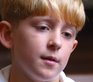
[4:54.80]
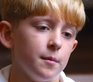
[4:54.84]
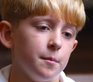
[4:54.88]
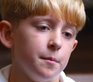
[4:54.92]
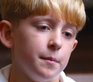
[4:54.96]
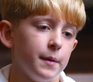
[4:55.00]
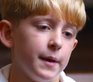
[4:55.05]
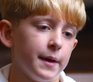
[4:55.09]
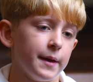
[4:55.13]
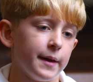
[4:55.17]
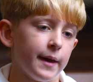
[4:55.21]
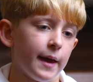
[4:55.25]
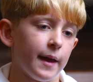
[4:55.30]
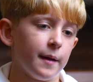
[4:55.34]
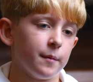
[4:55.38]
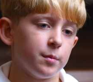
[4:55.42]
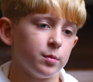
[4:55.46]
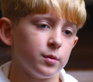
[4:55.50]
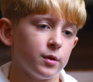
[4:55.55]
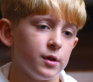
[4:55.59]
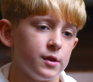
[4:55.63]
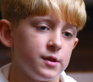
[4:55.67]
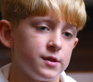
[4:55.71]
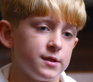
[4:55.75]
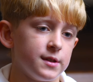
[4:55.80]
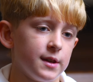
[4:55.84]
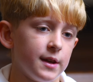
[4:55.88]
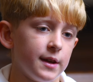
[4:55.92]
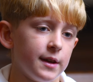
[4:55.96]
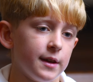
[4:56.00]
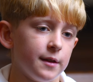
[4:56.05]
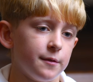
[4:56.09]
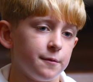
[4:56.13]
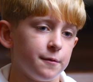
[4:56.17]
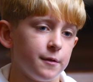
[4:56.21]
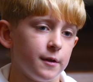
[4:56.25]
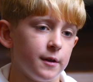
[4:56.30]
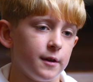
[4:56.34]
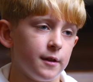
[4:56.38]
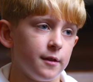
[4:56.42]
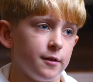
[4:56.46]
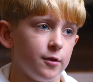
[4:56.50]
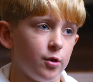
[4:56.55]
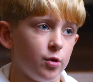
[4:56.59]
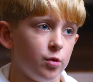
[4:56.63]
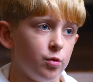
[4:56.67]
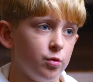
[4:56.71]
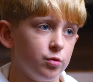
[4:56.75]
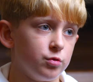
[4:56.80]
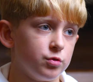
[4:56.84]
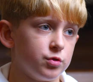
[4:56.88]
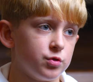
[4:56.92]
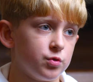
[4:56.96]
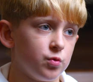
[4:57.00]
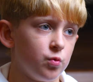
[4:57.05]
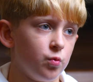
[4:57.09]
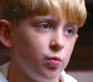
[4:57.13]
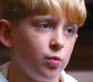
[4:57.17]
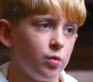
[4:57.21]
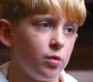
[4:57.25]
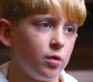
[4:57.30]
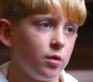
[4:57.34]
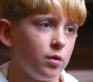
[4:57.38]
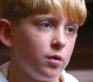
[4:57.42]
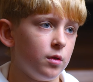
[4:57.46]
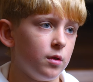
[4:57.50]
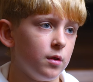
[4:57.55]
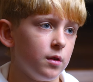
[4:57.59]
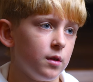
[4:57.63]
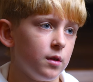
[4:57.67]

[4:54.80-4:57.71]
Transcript: Being able to sing in front of the whole school,